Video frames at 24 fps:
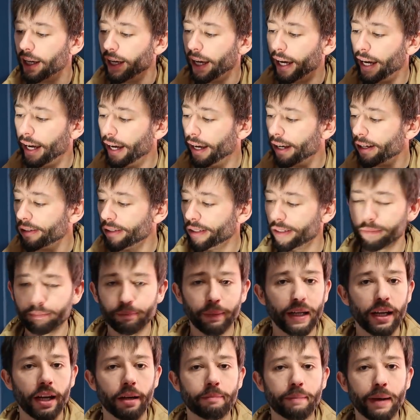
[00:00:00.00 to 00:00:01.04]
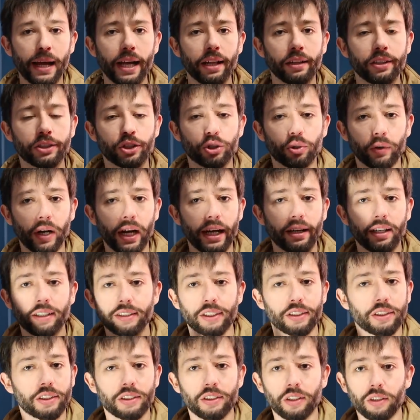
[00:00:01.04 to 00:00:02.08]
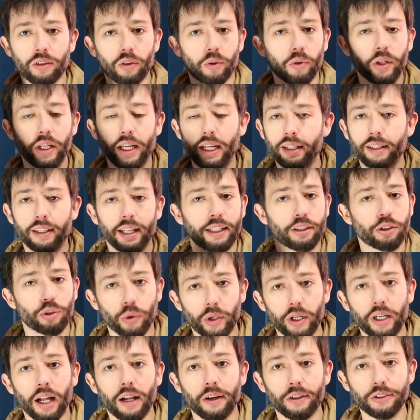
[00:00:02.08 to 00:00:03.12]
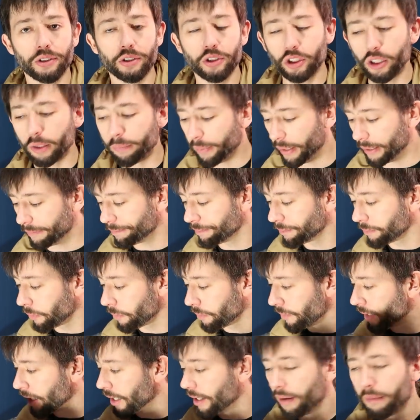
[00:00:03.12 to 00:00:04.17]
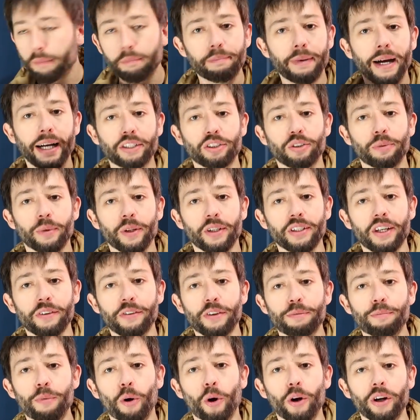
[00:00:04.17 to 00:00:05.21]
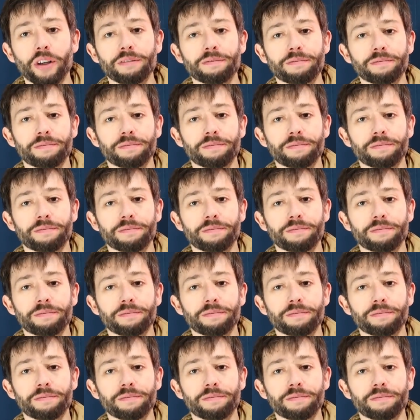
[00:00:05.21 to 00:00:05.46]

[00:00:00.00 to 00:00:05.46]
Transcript: Uh, mail is great because it's only like $3 to ship it. Back to Melinda with more.